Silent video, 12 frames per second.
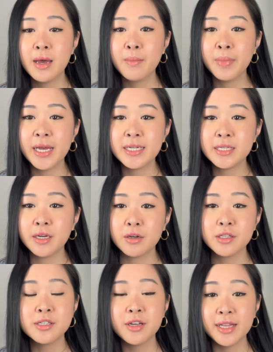plating
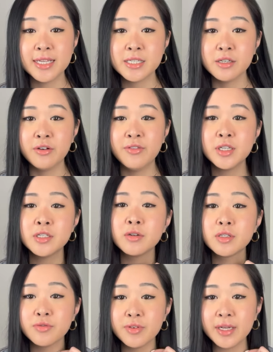on sterling silver. So
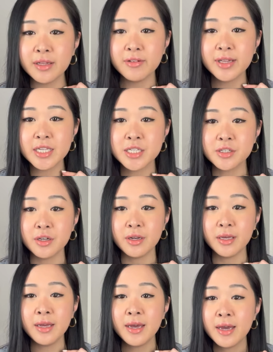it's really, really
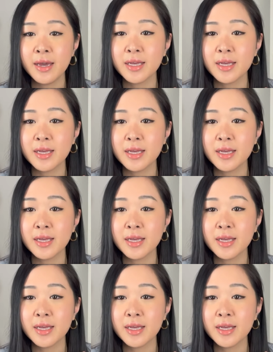sturdy.